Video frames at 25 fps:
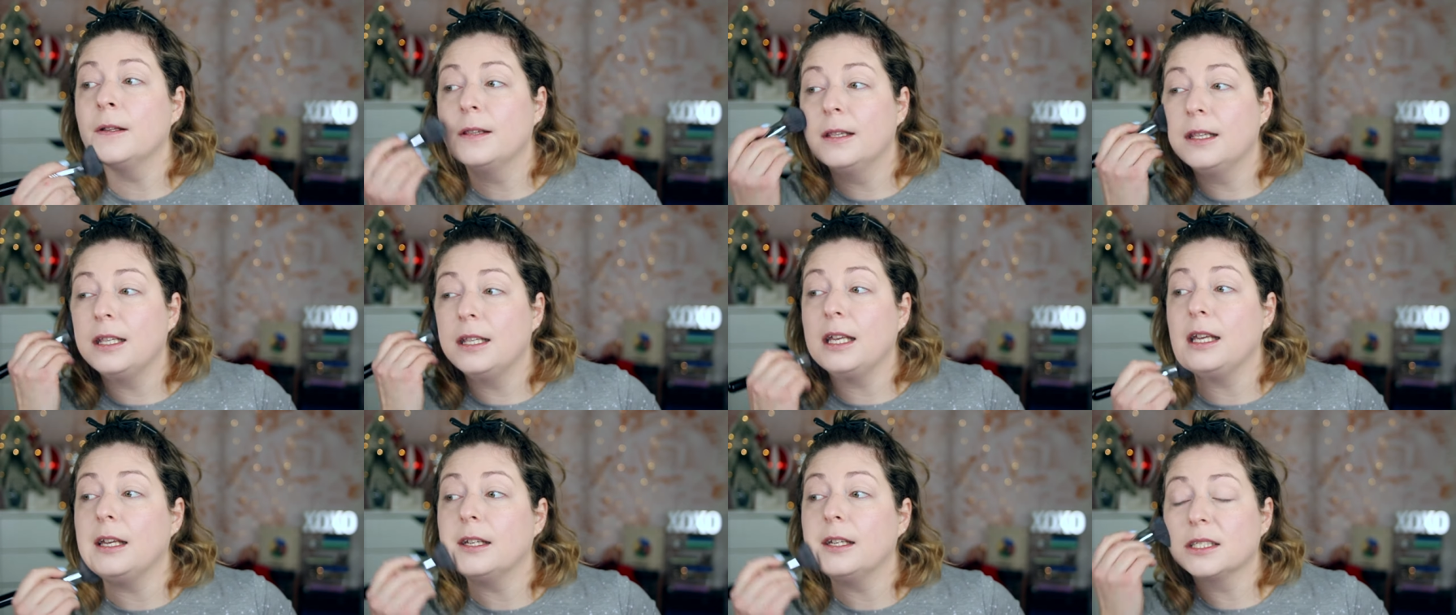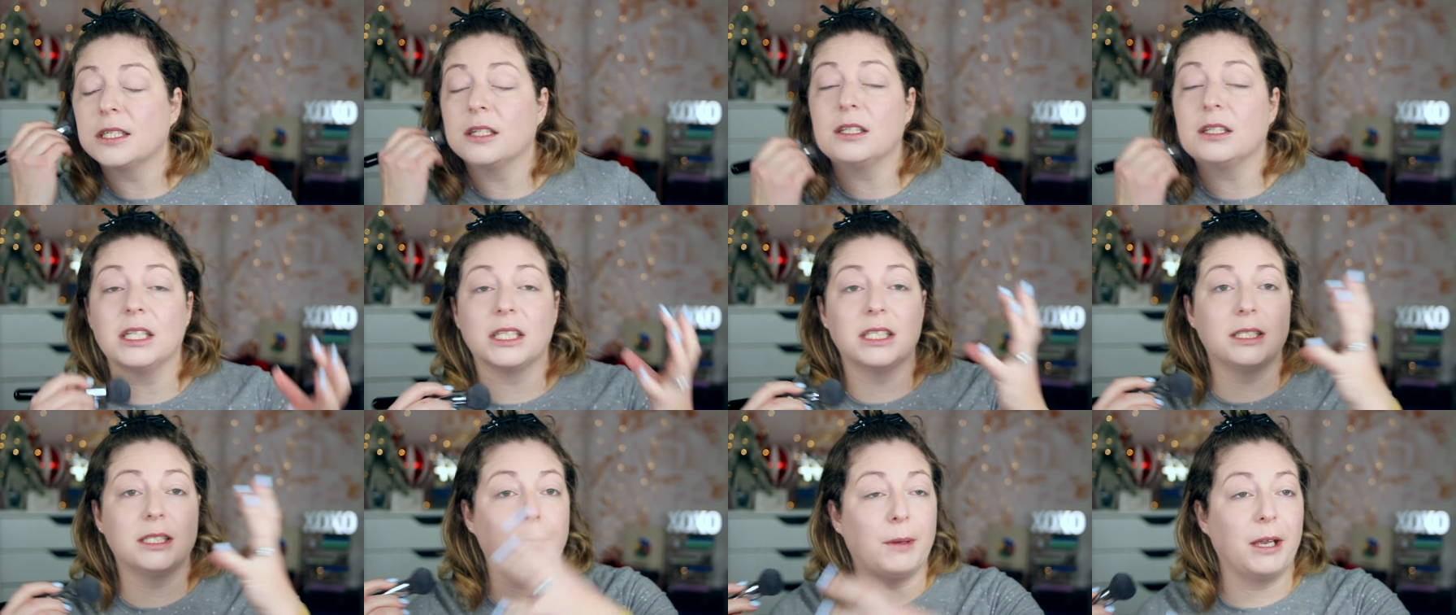The, so
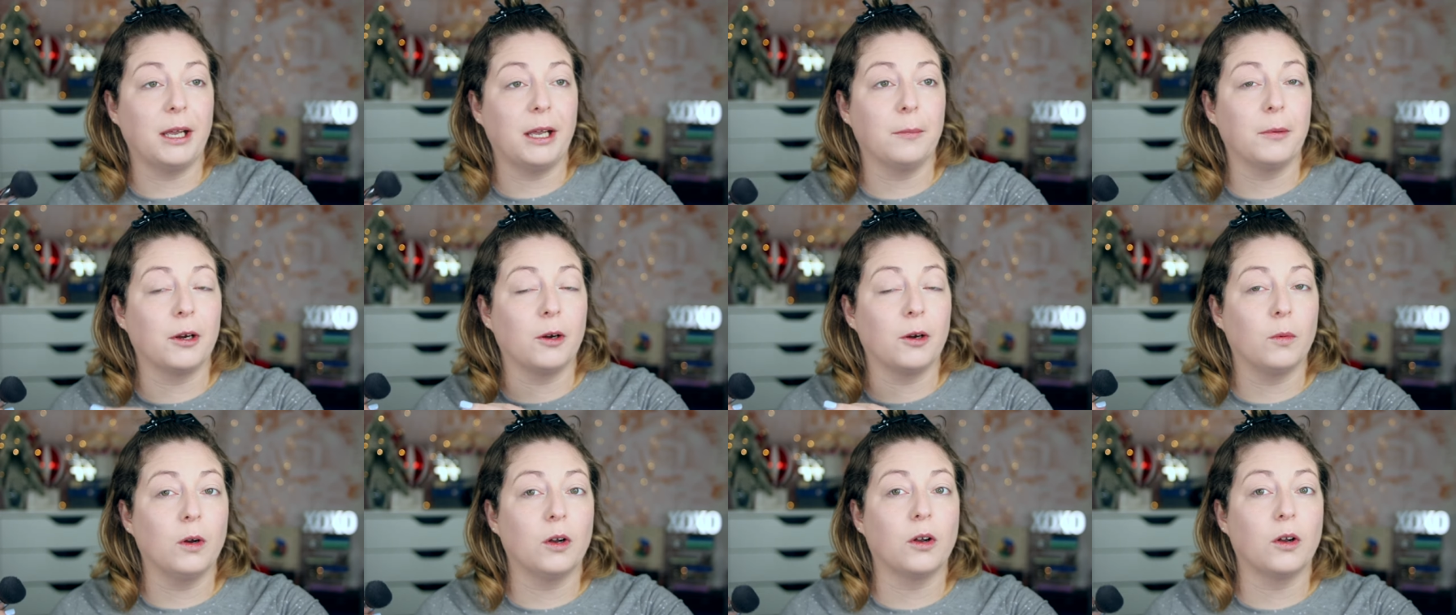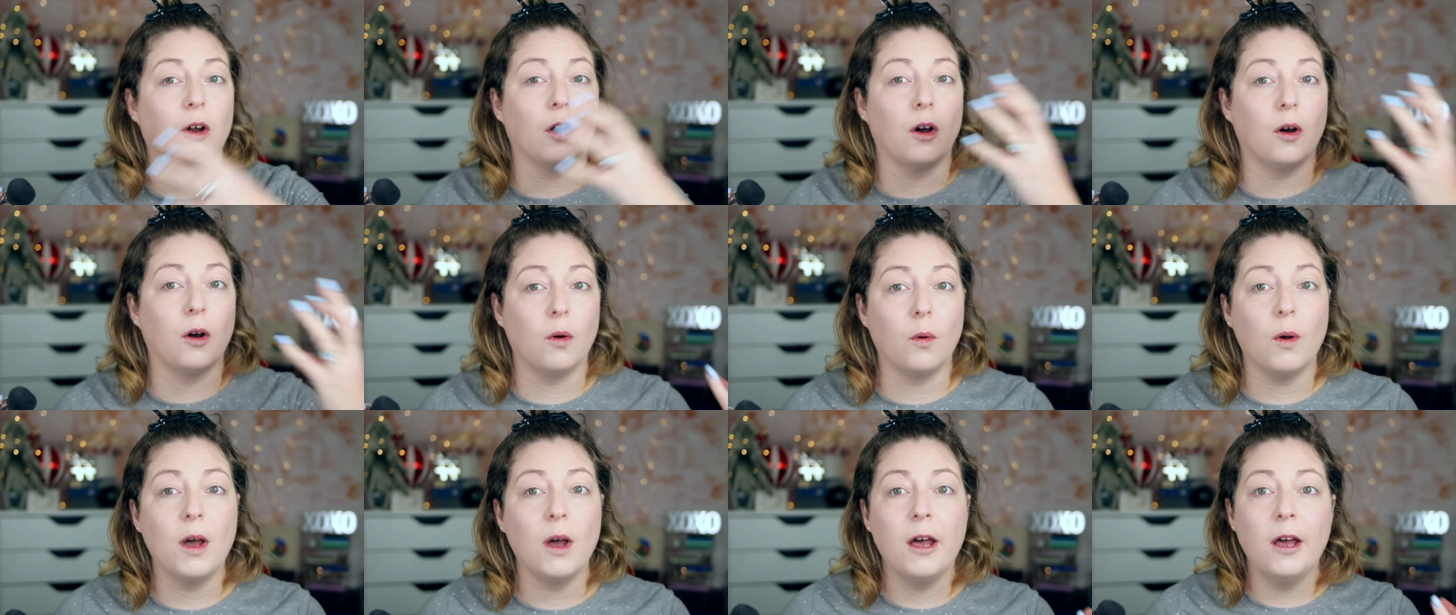the spammer will
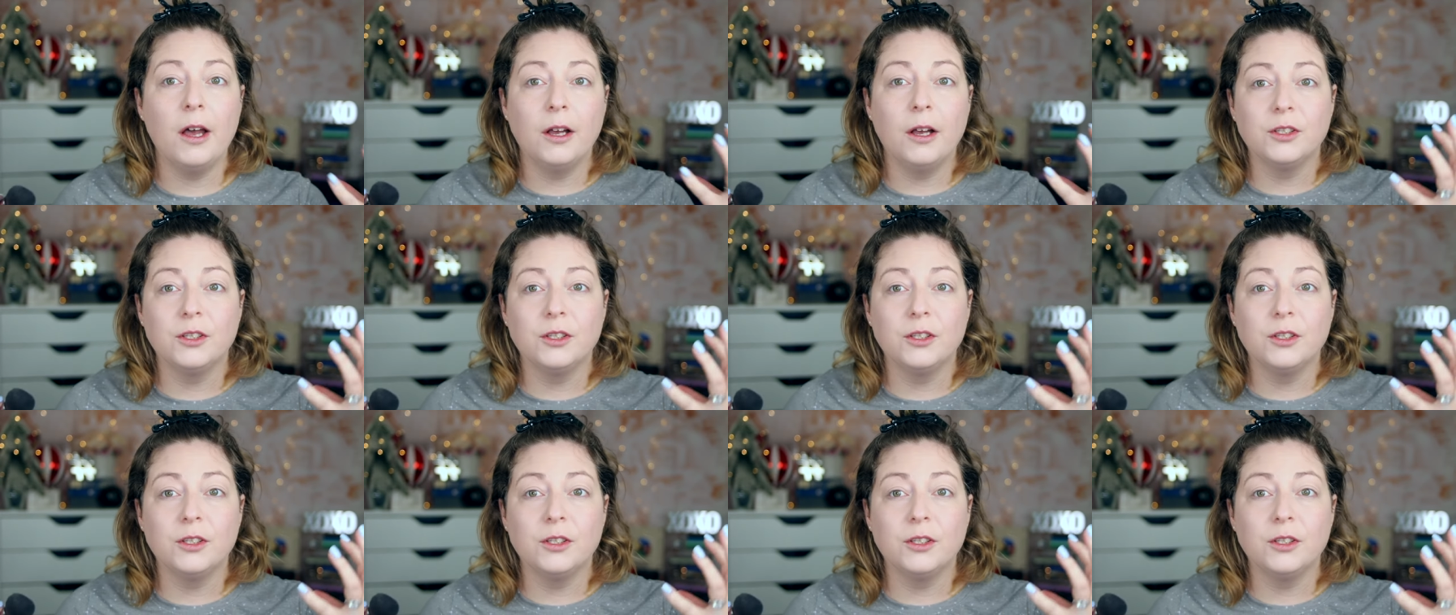go